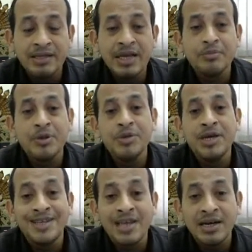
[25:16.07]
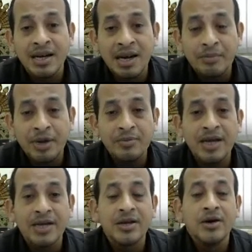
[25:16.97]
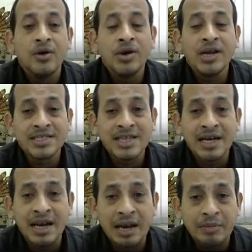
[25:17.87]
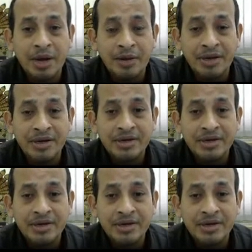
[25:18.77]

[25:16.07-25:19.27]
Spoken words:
That may be internal environment or external environment.